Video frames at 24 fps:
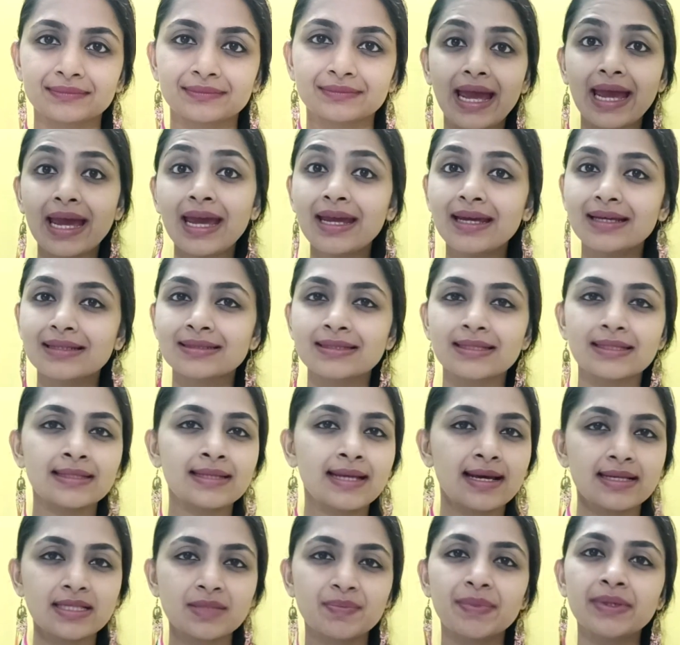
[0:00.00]
And it
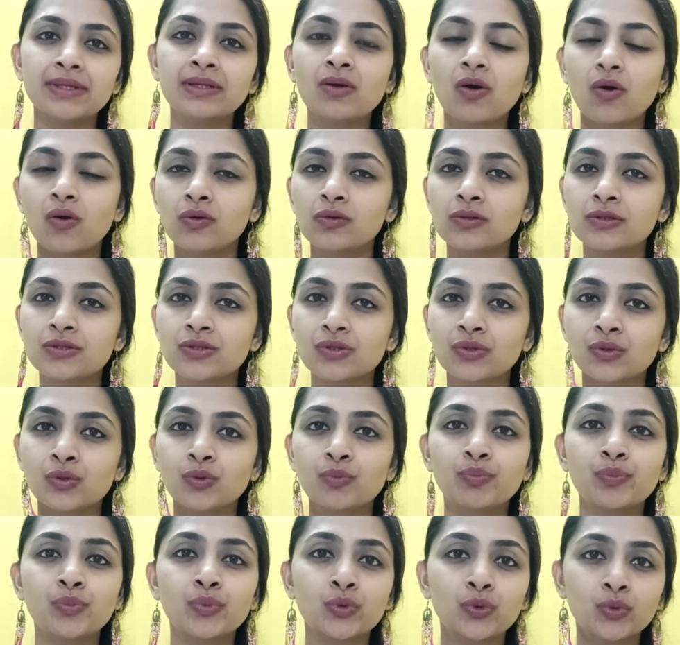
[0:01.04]
has been also
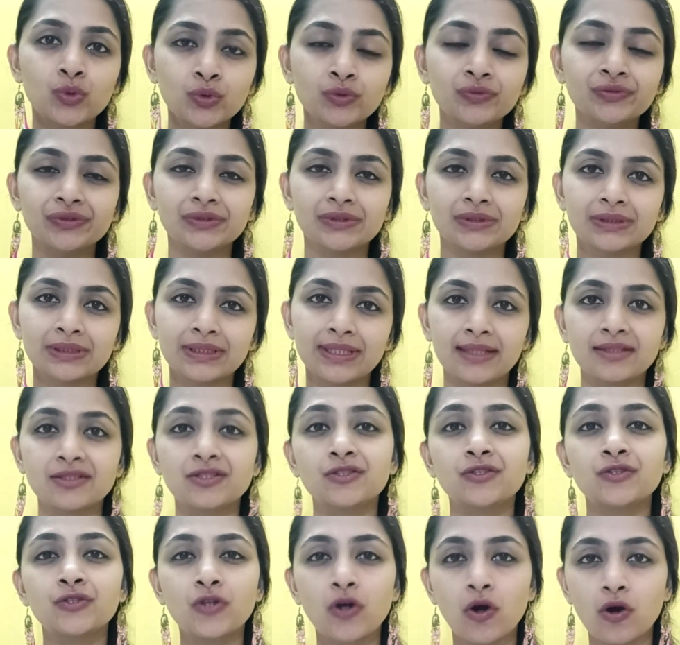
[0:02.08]
proven that
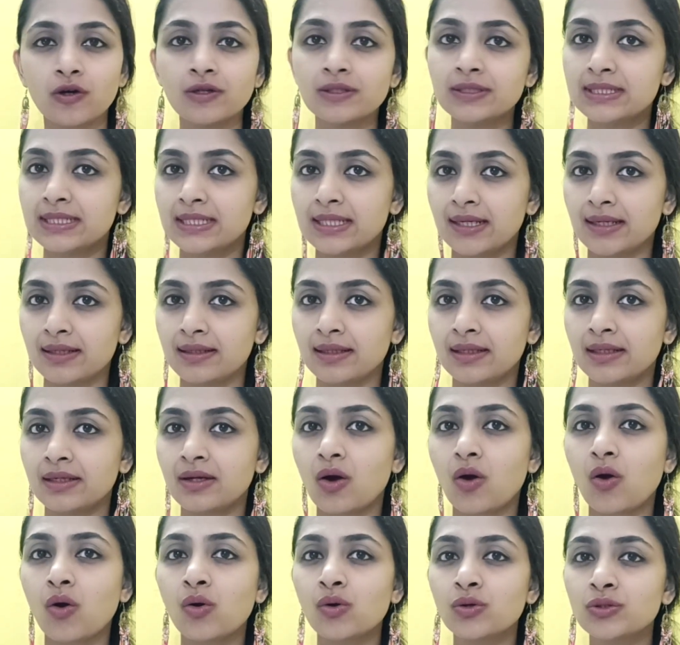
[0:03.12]
your DNA
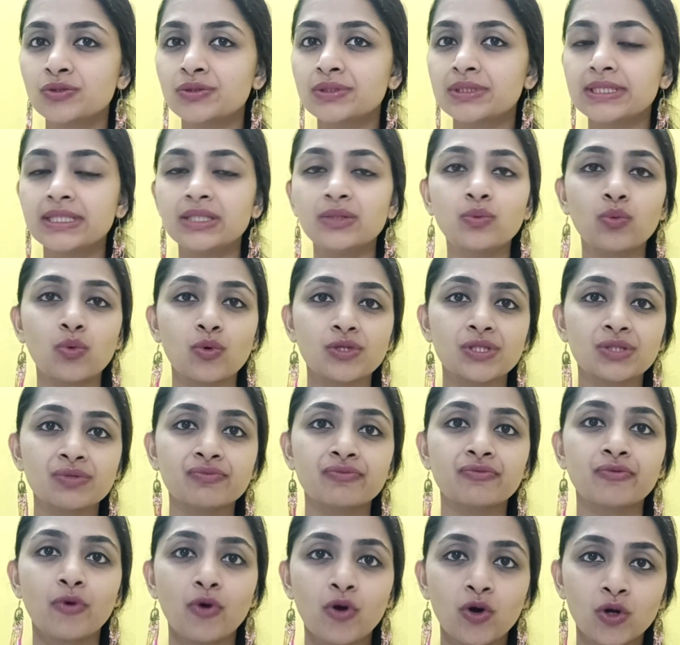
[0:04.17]
already was
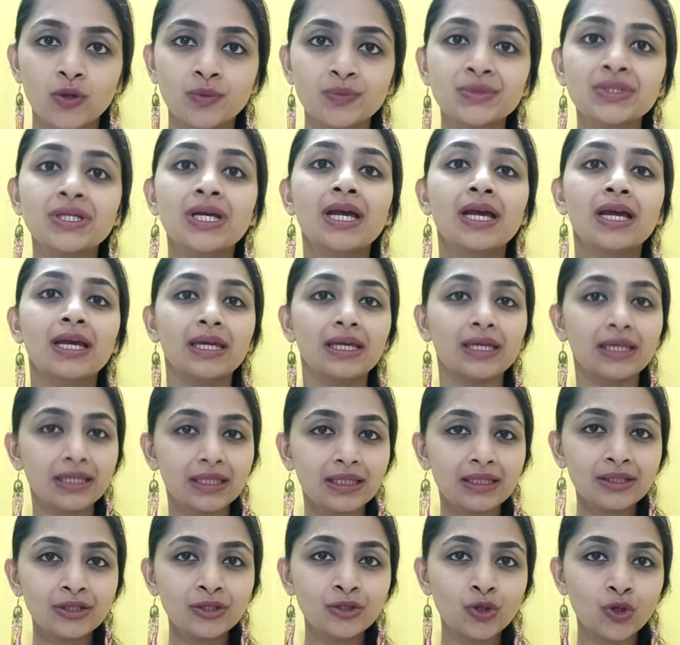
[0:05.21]
formed
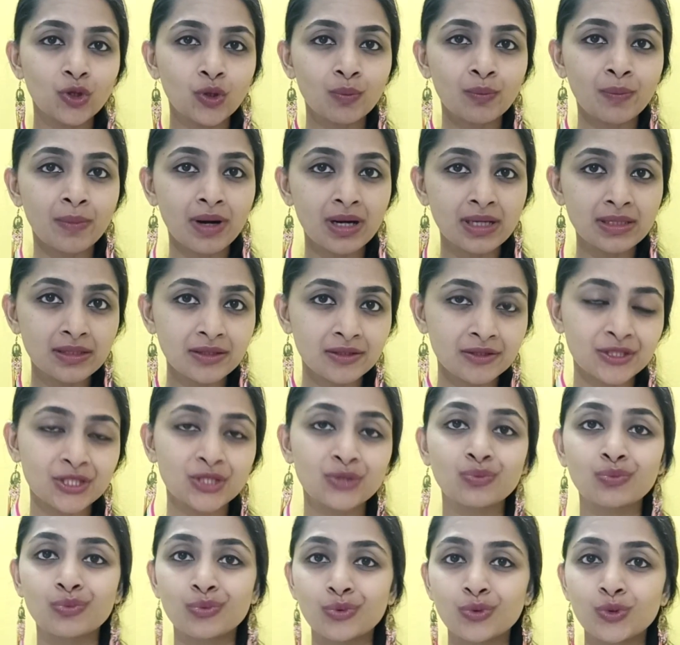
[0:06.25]
in your mother's
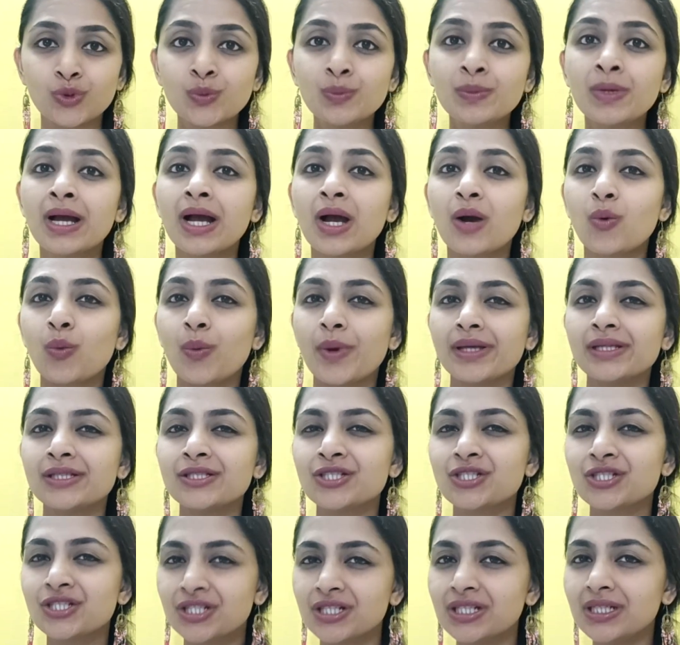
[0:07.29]
womb when
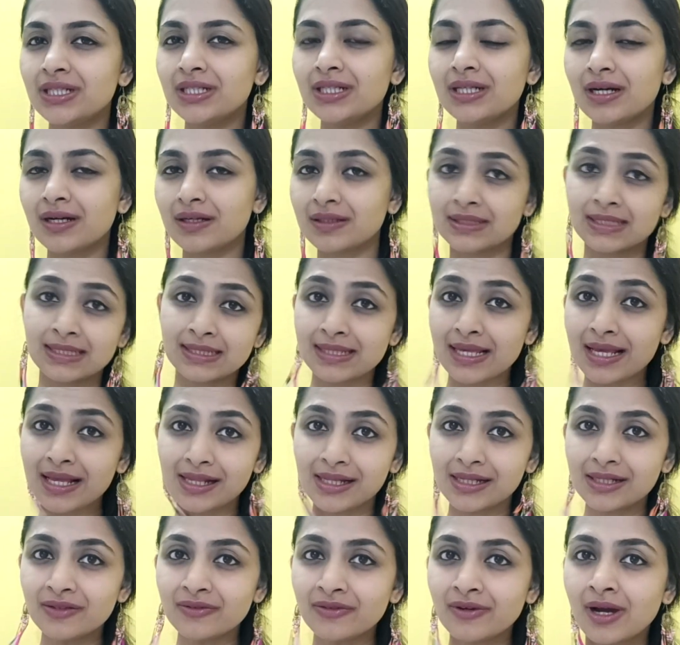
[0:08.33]
she
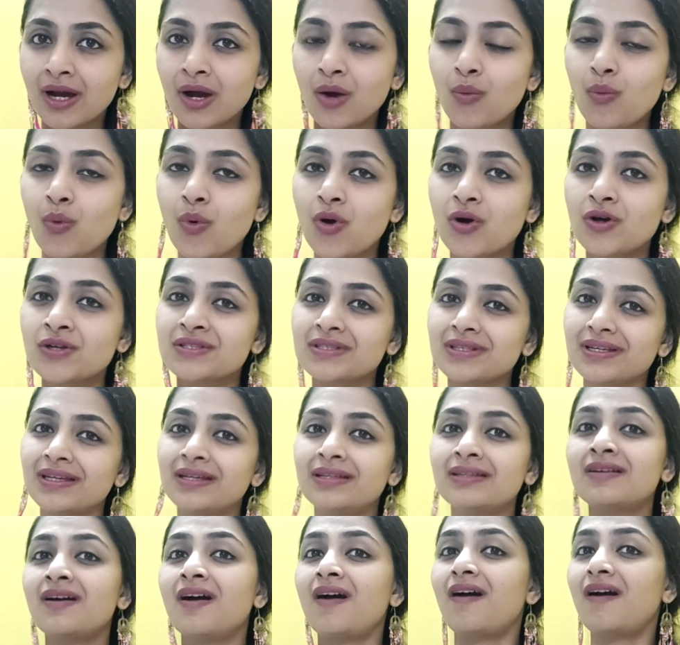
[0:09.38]
herself was
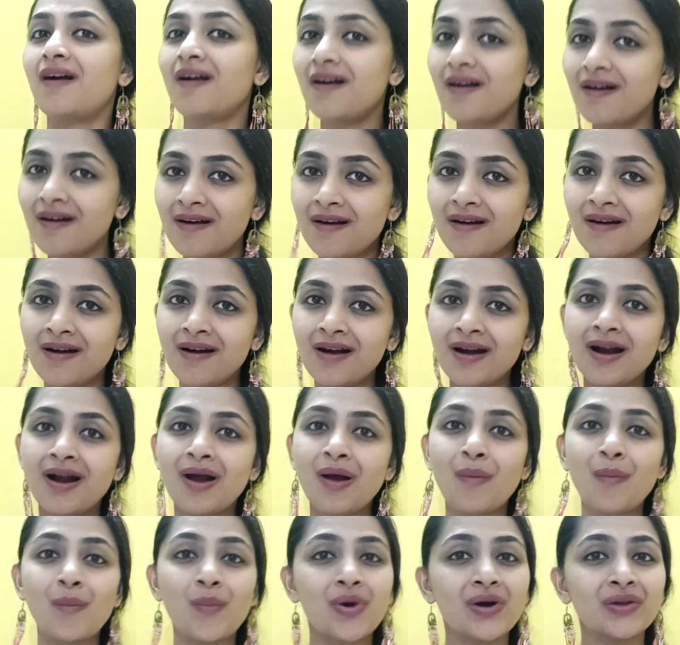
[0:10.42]
in her
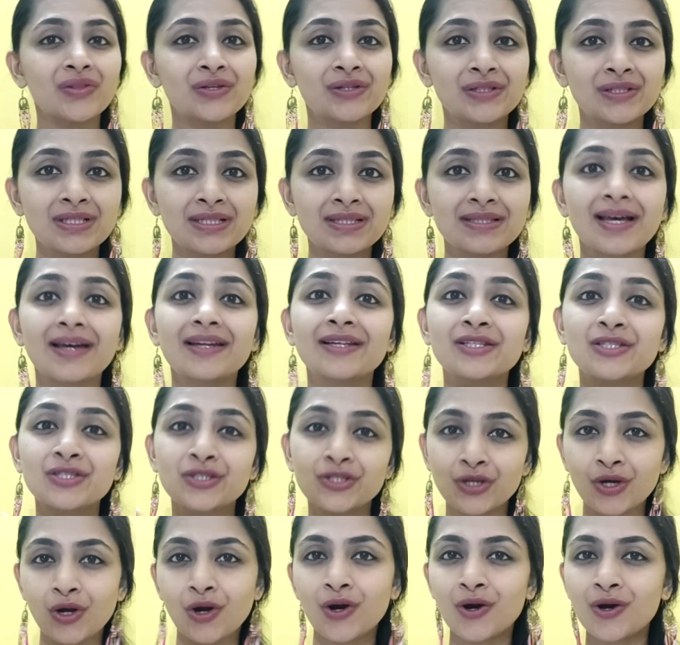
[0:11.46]
mother's, that is
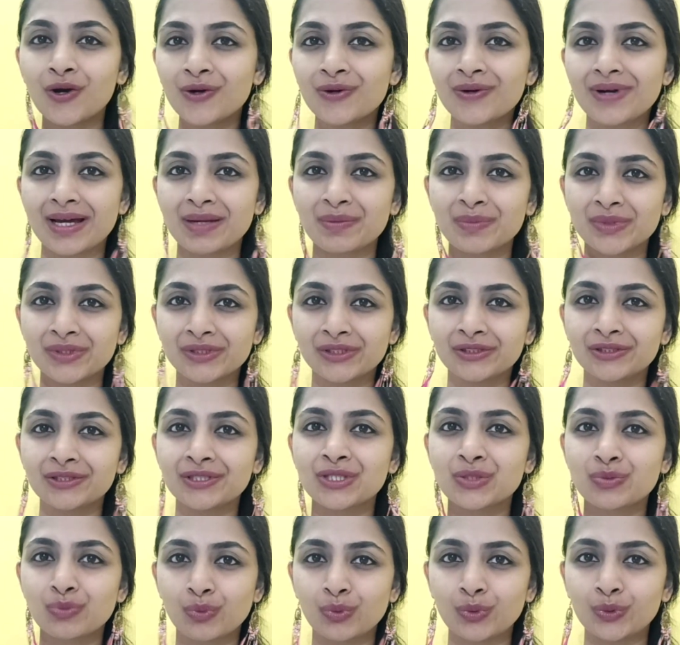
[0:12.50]
your
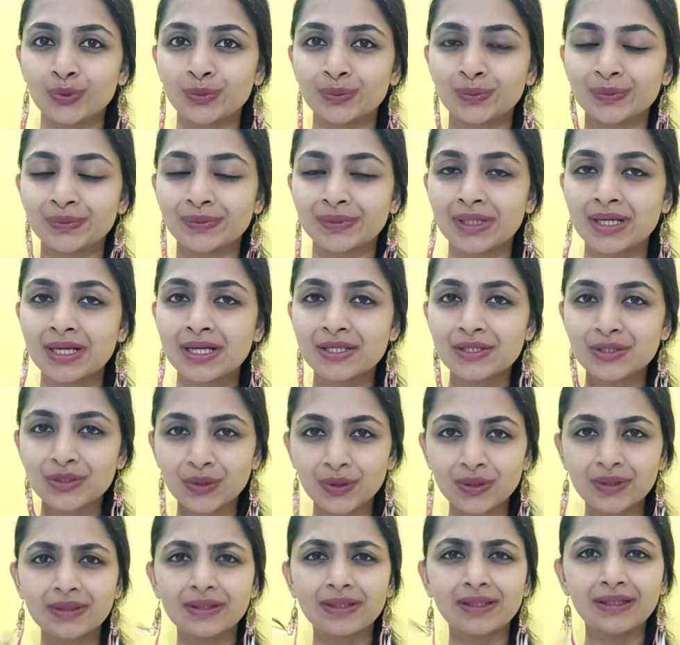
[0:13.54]
grandmother's womb. So
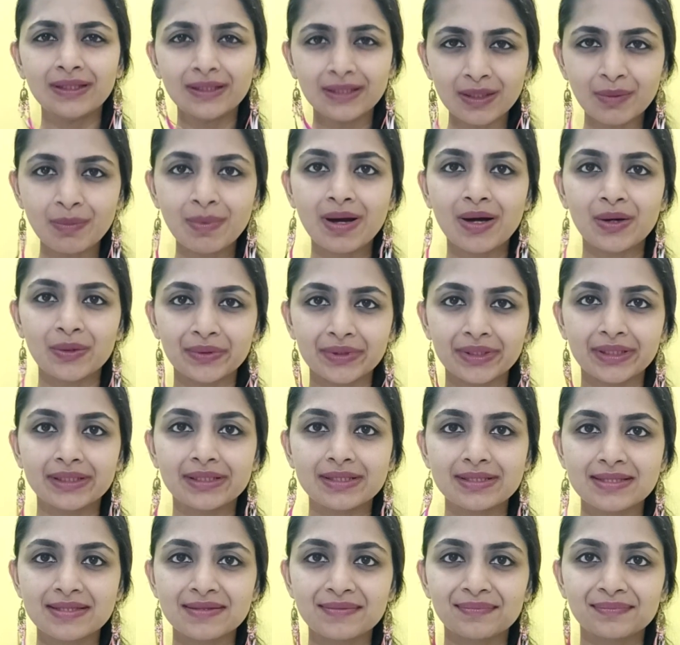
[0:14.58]
think about
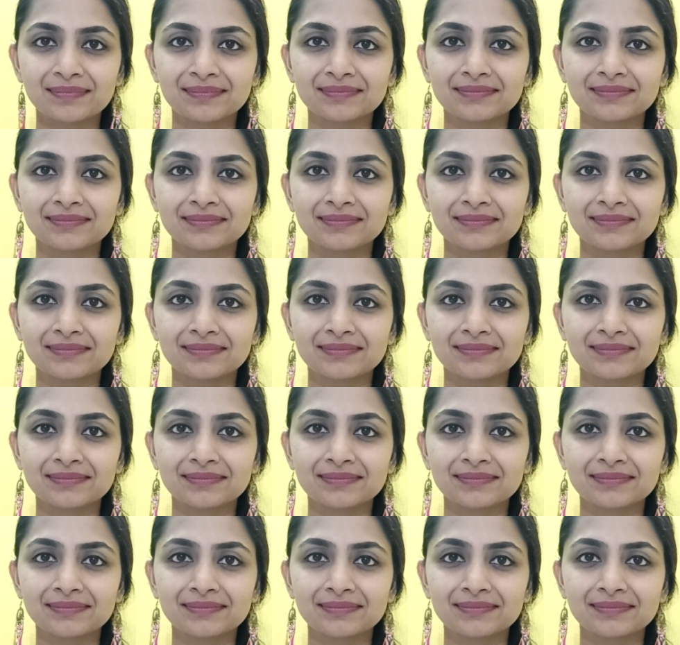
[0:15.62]
this.